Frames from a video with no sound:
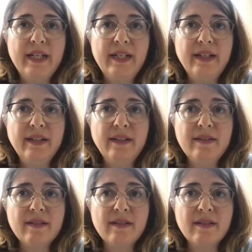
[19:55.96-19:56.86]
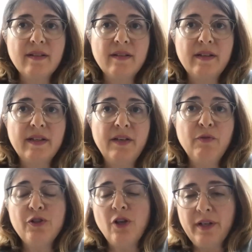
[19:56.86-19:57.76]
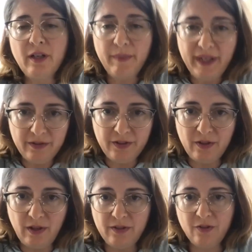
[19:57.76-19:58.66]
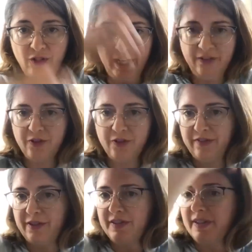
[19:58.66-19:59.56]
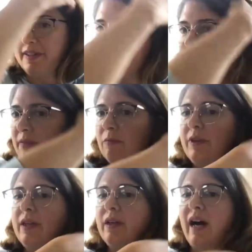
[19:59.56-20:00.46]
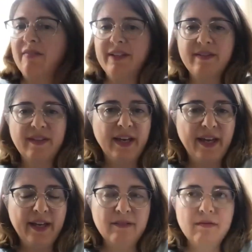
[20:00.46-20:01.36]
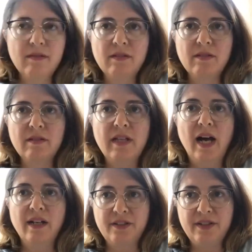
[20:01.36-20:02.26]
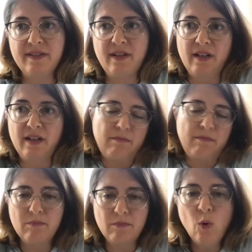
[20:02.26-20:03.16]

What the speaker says: it is, if we're talking about gender differences, then we obviously can't not discuss